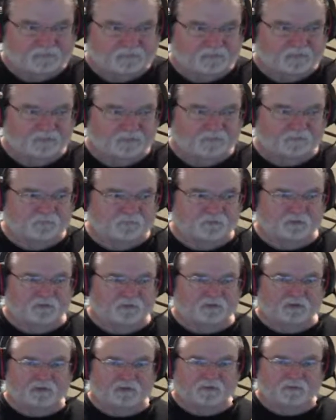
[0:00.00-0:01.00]
Got to
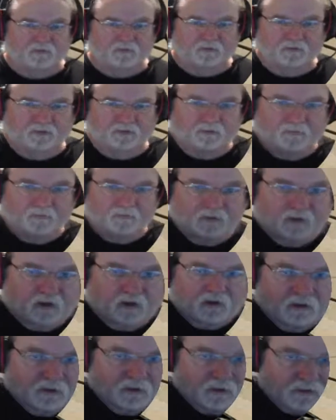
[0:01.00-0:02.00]
figure out. I got me
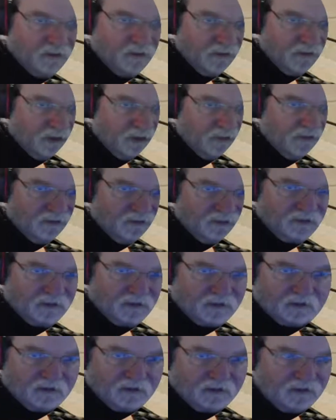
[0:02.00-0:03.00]
all unadjusted
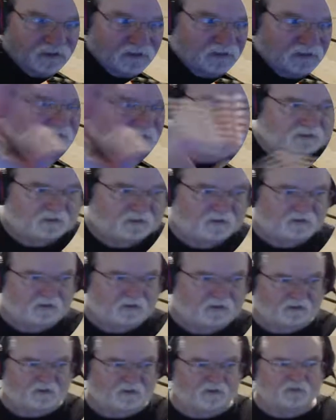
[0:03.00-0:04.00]
again.
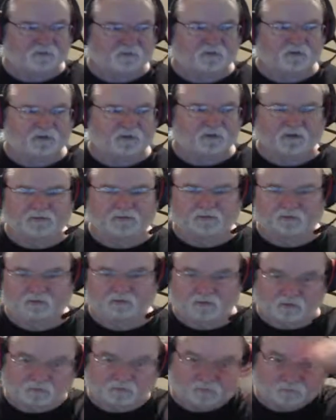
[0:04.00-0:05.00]
I need to put X's on the